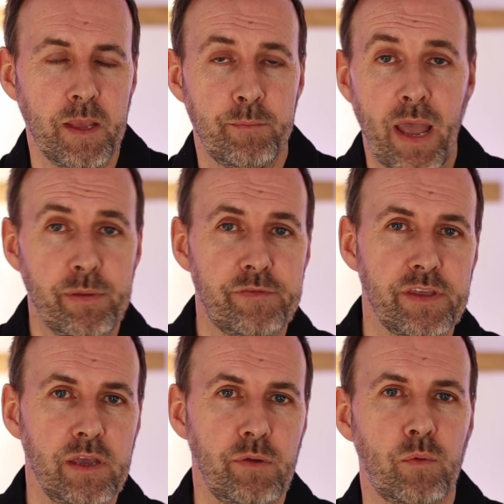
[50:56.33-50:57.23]
Maybe
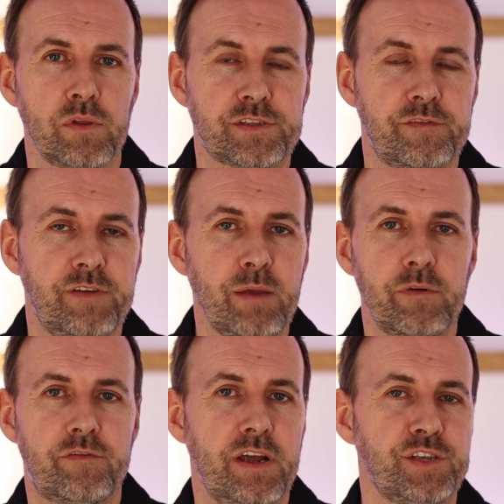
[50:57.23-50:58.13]
for you, he wants to fill
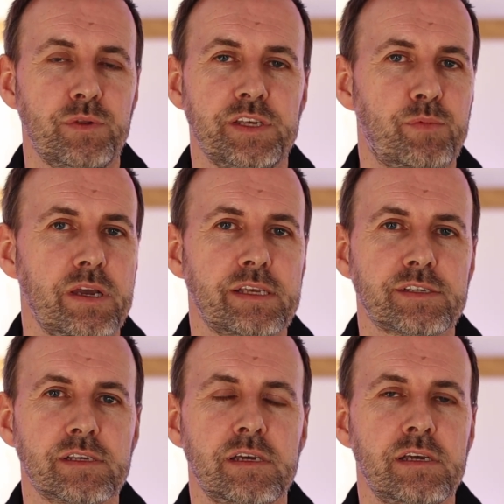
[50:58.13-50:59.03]
you afresh with his
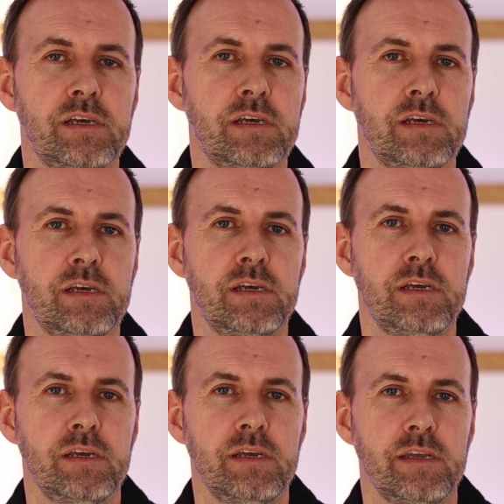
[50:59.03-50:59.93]
peace.
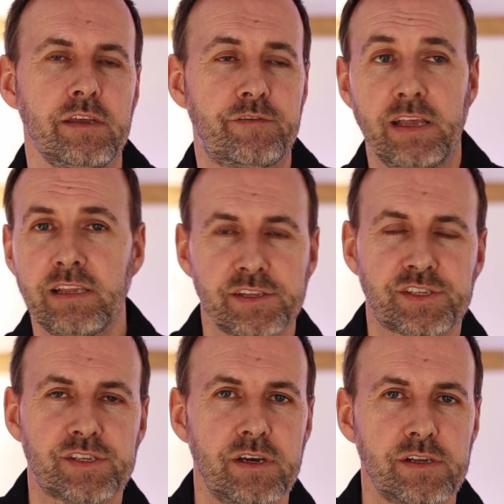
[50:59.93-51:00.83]
You're feeling
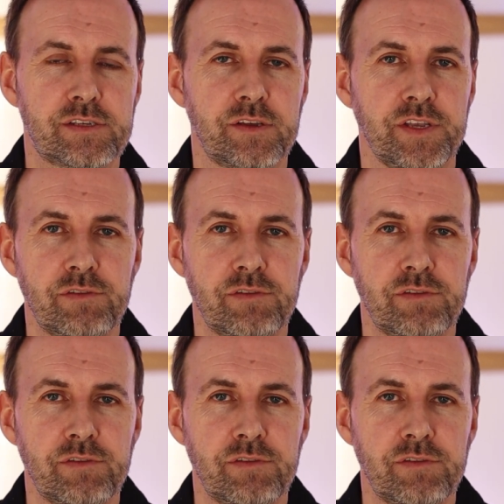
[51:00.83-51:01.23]
uncertain,